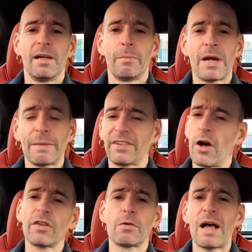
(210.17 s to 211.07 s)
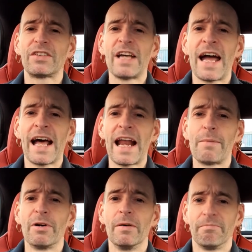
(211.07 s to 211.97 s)
Perhaps I ought to ask Diane
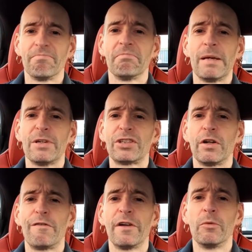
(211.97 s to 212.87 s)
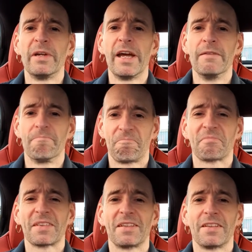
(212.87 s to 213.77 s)
Abbott. Maybe she'll fill me in.
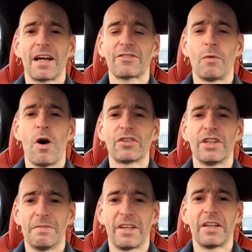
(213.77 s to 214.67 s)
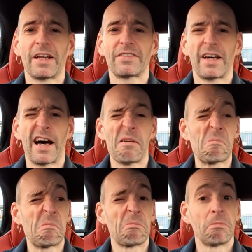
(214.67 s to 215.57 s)
Thanks for watching. Till next
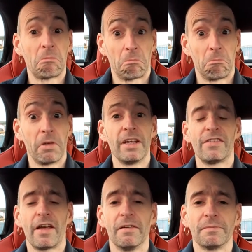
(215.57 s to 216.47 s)
time. Easy.